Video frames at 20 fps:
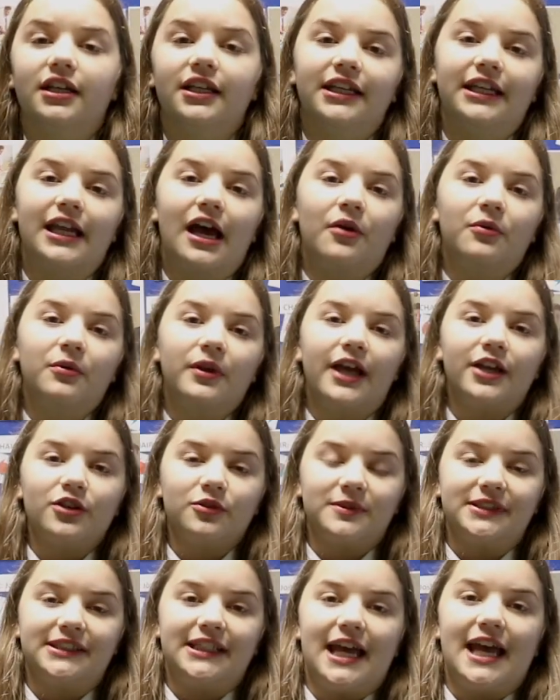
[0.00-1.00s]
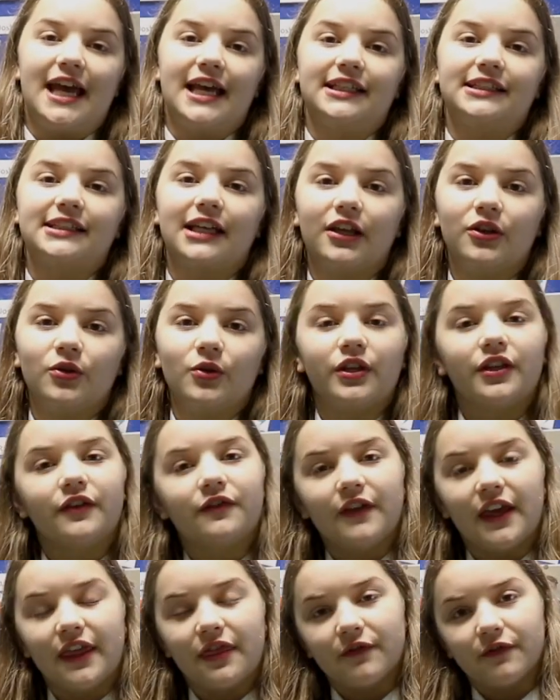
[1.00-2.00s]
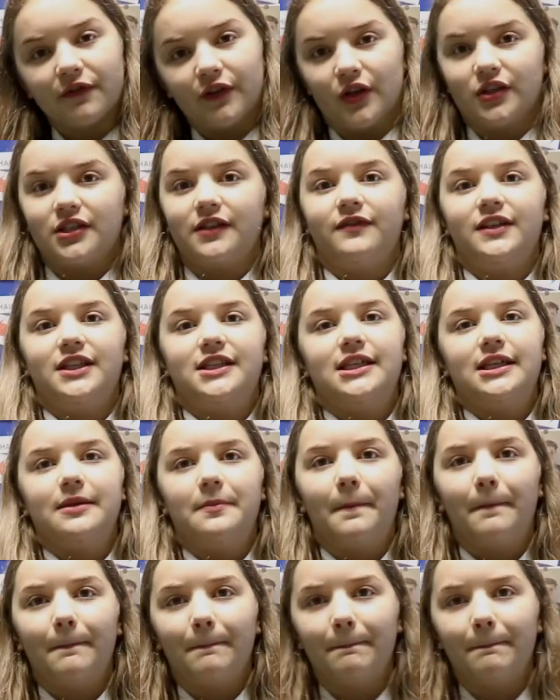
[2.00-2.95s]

Now we'll head upstairs and look at the Faith and Philosophy team.